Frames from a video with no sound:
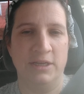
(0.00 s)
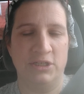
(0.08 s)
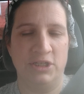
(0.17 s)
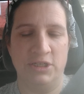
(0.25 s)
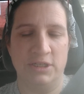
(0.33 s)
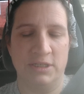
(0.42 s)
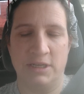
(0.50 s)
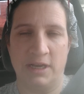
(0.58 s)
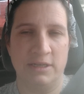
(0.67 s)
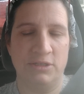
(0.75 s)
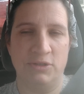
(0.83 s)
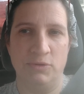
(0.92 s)
she just
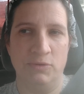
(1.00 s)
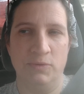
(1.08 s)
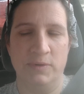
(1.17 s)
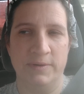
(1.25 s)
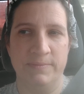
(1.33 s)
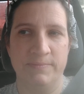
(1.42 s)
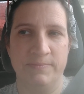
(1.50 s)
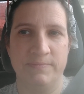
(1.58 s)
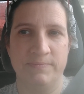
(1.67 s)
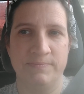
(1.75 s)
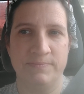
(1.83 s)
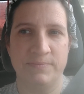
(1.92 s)
got to, um,
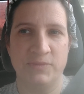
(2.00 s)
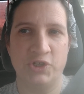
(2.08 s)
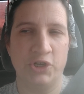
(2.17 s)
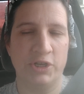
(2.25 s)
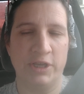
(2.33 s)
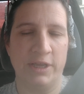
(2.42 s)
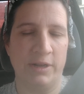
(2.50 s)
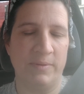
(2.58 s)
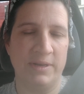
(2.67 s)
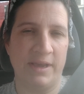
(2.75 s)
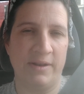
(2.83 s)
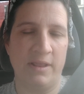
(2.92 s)
she couldn't get up
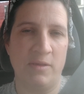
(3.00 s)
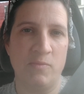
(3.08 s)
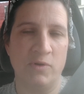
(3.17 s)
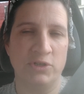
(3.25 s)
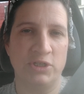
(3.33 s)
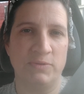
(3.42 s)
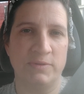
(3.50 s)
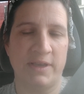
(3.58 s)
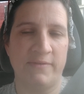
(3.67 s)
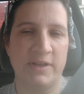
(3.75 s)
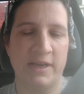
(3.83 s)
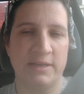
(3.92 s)
and down anymore, and she was
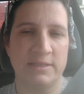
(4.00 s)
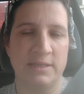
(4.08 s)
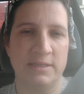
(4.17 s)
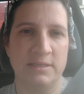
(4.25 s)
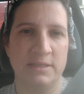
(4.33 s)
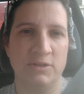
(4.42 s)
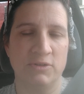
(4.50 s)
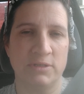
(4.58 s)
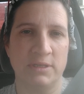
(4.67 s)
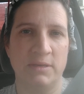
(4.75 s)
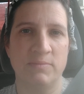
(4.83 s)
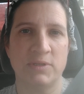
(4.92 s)
having accidents in her
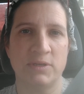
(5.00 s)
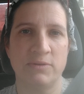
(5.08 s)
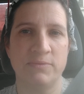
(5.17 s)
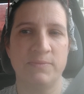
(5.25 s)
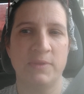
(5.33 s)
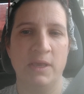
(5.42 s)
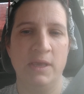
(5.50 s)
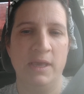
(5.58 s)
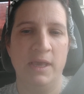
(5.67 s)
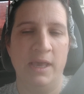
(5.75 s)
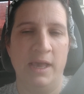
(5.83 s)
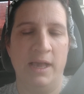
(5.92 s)
sleep. So
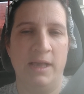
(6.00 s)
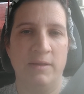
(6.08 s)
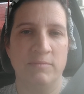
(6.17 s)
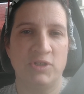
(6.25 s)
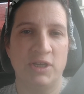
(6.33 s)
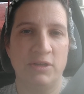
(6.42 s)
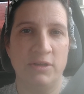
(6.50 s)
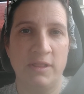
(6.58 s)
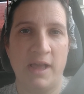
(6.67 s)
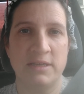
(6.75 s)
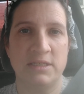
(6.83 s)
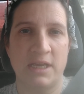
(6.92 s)
um, she had a good
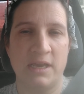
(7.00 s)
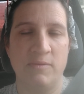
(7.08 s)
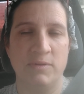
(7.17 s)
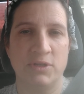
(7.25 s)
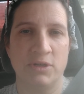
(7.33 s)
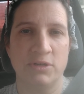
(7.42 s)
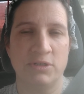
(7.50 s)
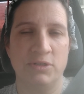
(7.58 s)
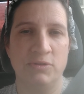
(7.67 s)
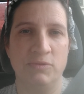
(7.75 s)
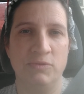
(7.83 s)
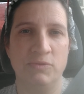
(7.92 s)
last day. We took her
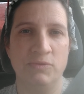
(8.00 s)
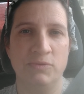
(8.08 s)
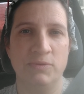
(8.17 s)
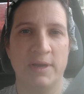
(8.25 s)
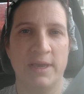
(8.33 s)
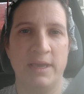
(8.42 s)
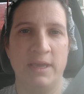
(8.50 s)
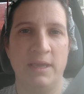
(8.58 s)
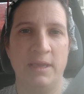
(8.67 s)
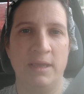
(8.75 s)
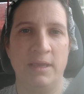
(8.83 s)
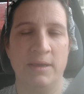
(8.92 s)
to
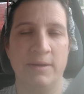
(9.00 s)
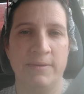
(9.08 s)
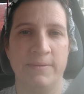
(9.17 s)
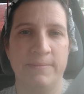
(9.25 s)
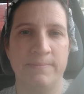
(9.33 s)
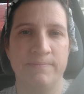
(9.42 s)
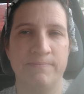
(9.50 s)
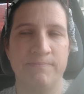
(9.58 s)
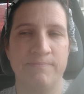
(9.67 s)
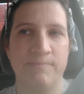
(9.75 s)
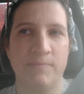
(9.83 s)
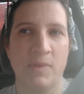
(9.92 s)
a um,